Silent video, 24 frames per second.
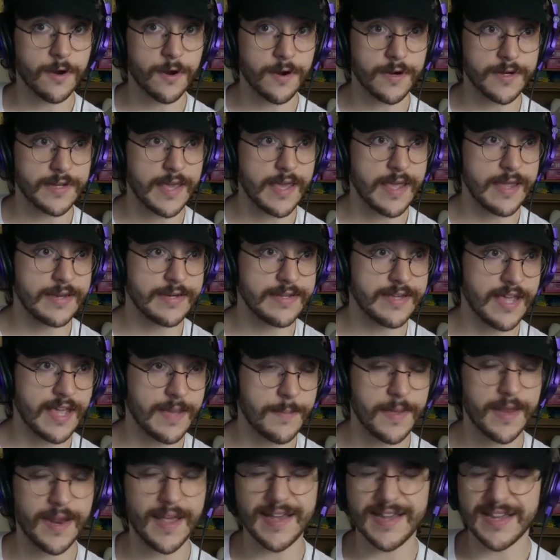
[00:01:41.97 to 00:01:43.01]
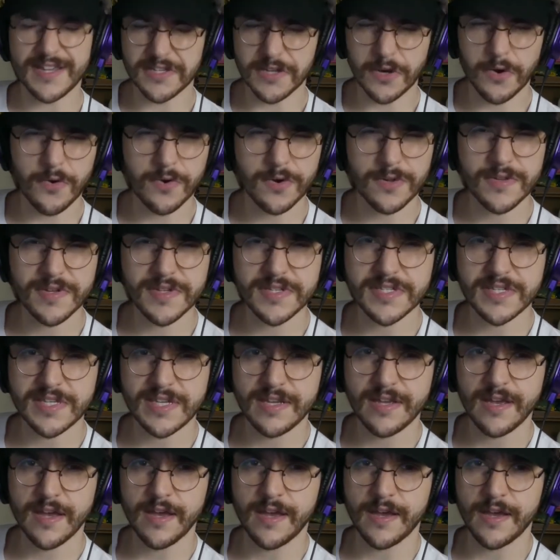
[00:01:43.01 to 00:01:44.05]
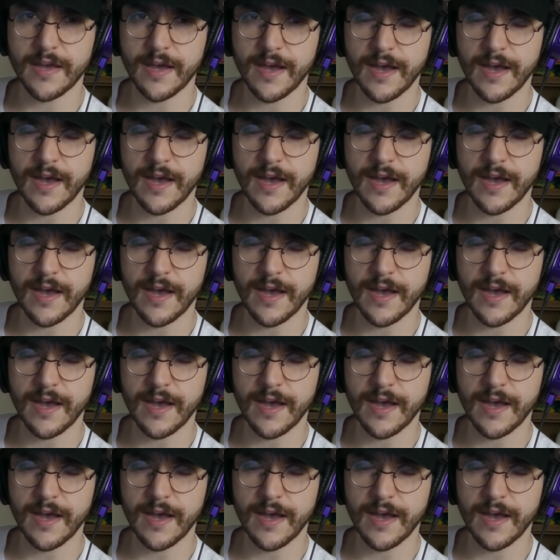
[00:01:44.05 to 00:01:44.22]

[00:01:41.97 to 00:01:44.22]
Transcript: arcade game, and I can totally see a,